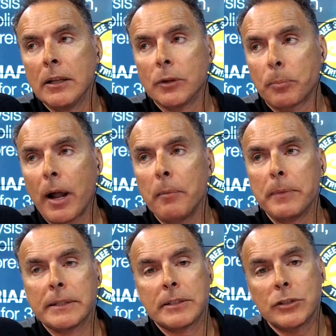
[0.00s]
The problem
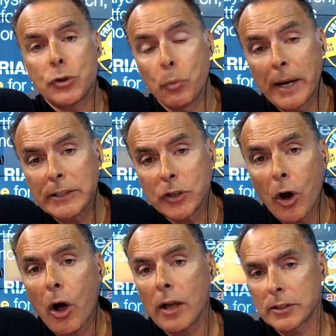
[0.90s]
is you raise
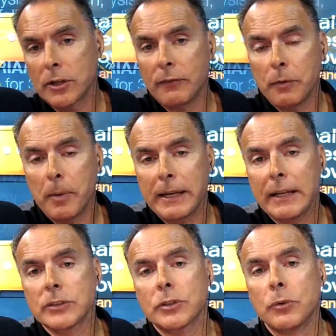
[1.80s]
costs on everybody
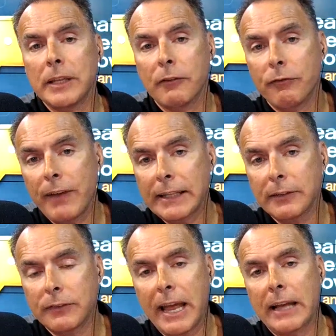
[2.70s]
else, so the
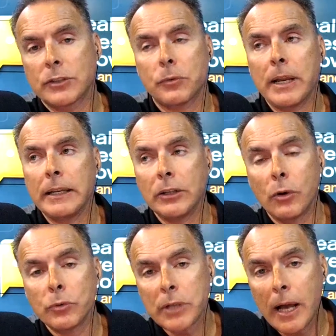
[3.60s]
effective tax rate
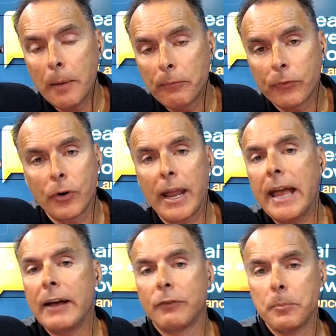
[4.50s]
goes up for
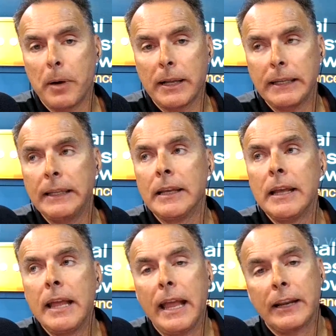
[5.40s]
everybody,
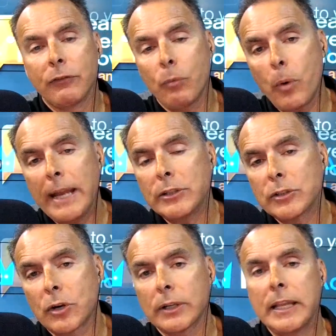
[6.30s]
and if wages
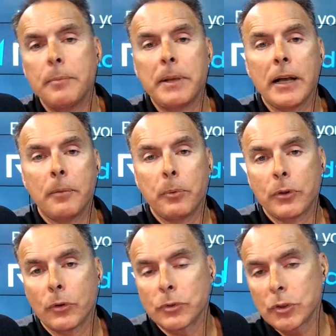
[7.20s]
aren't keeping up with
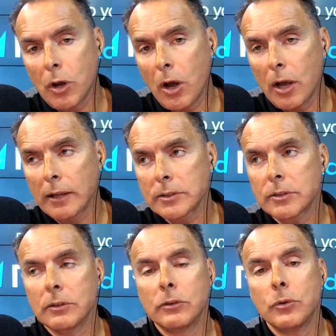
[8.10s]
those costs,
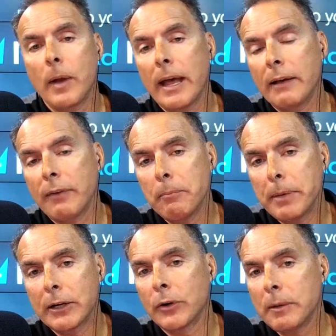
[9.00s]
you have a
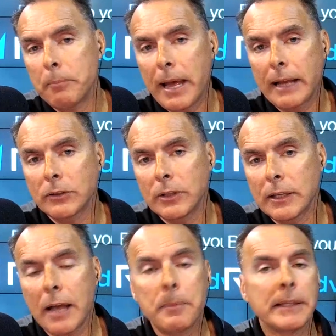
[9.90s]
bigger impact to the
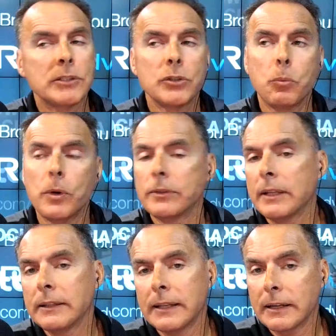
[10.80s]
economy. This is the one
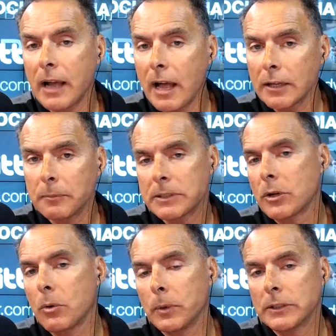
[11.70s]
thing that economists
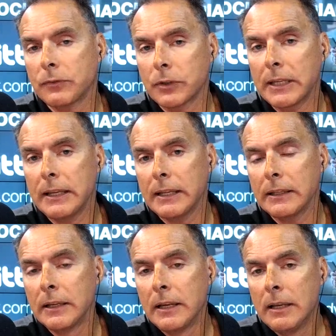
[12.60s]
always forget
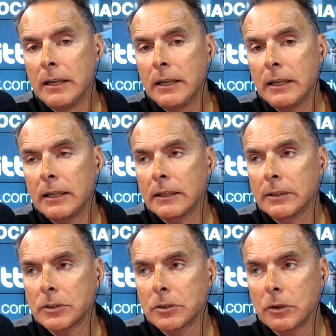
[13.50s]

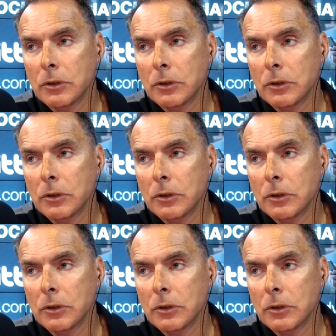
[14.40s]
is,